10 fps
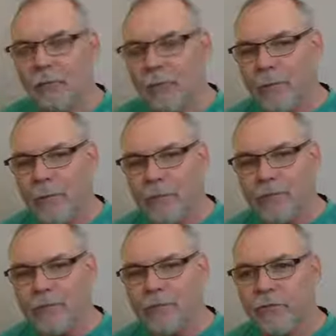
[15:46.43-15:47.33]
right
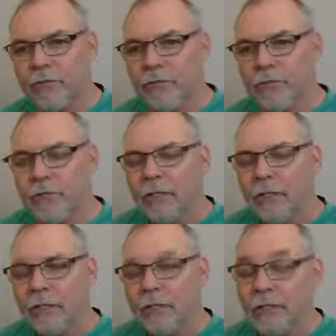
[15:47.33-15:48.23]
persons,
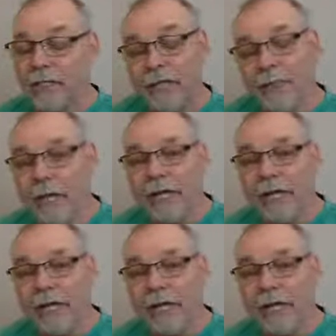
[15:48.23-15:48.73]
it